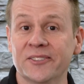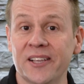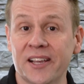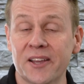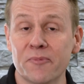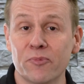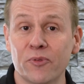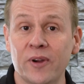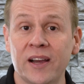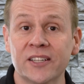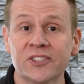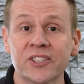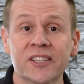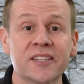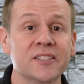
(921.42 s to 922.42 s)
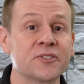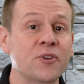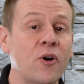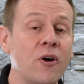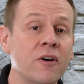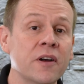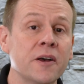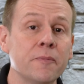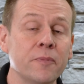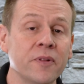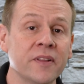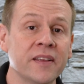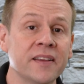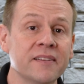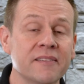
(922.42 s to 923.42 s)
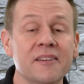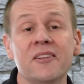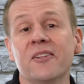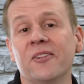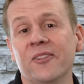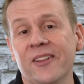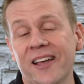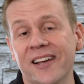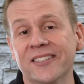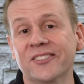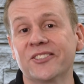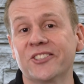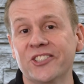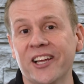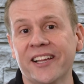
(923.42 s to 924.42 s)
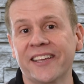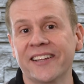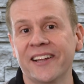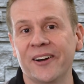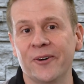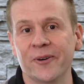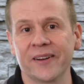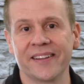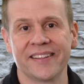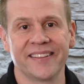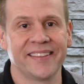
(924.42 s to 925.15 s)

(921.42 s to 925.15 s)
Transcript: second project is all complete, let's check it out.